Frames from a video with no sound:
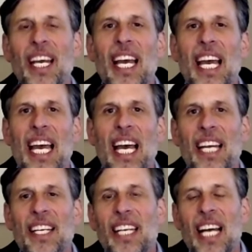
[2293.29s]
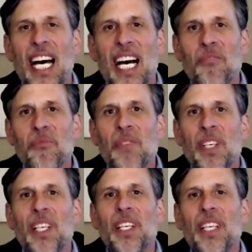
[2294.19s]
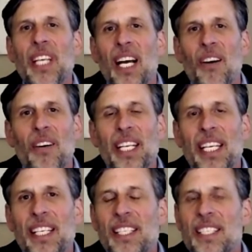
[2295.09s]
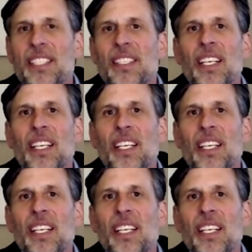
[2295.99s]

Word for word: And, um, you know, and he's